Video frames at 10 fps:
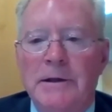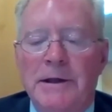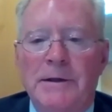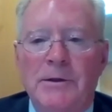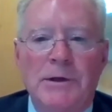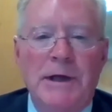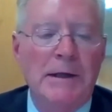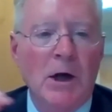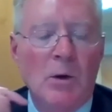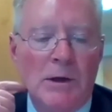You
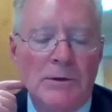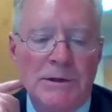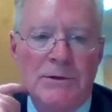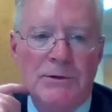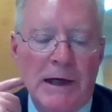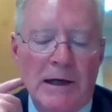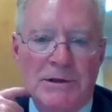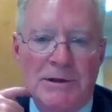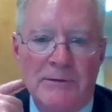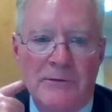can go out to
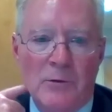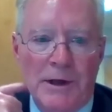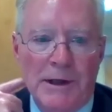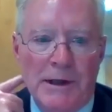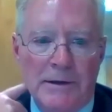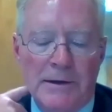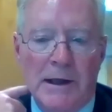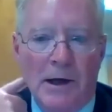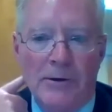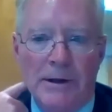2040 under the
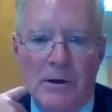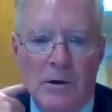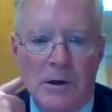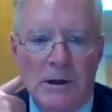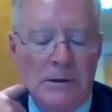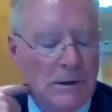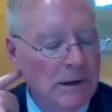current law,